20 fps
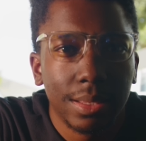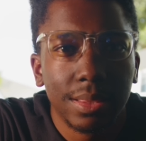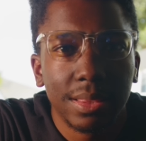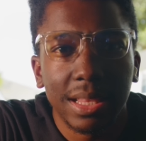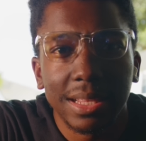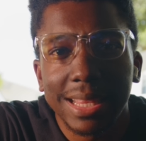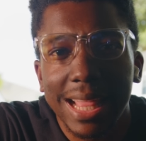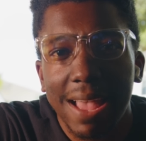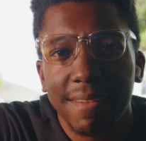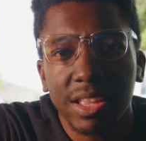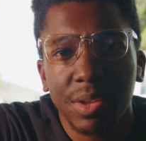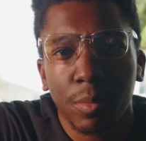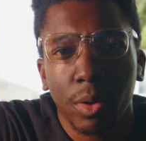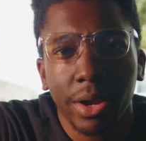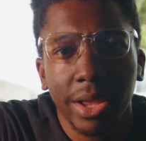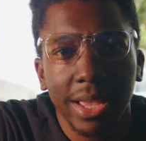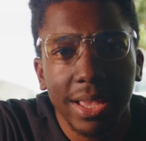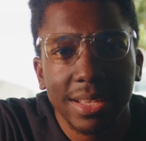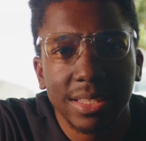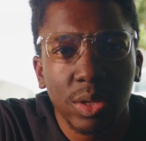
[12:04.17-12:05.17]
then the
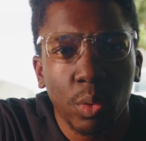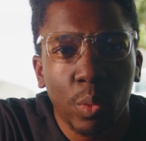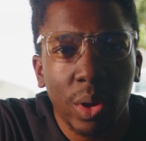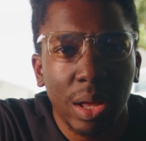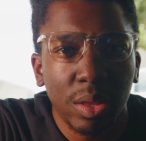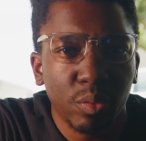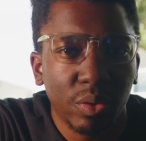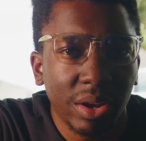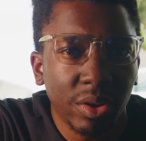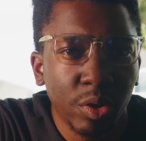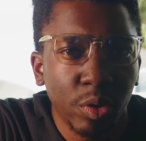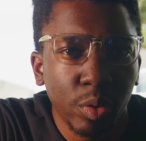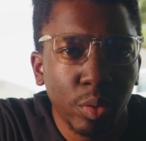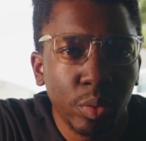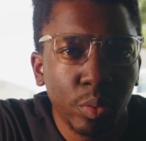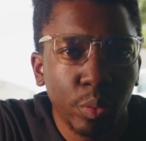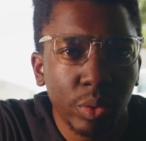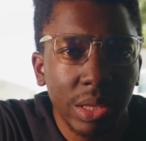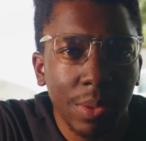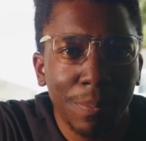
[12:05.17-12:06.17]
aftermarket is the wild
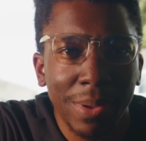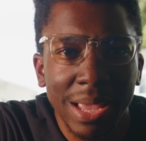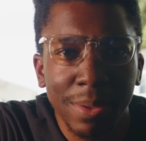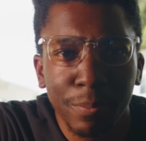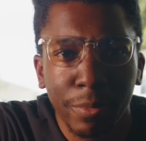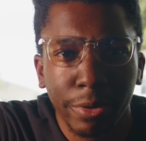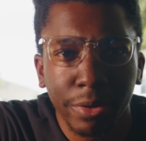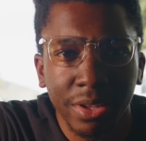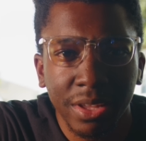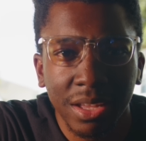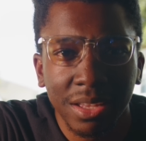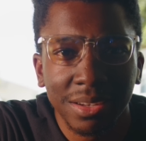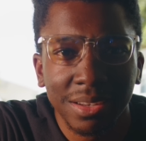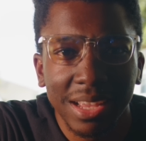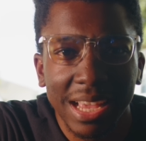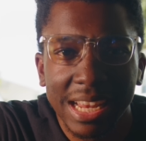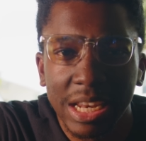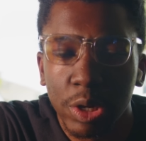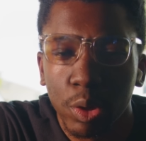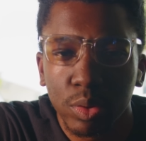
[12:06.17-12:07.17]
raccoon with a paintball gun
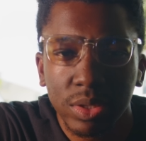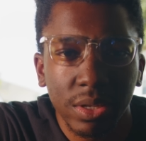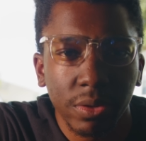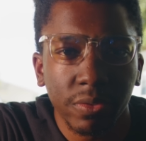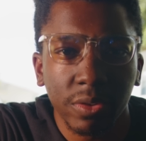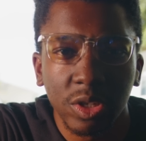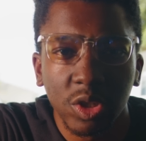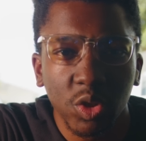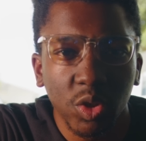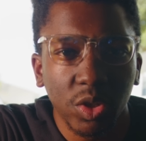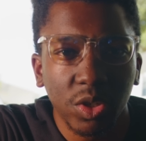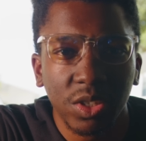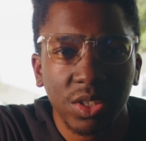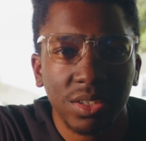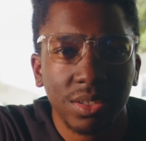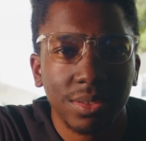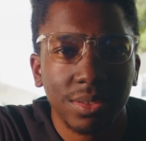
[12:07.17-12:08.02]
and no self-control.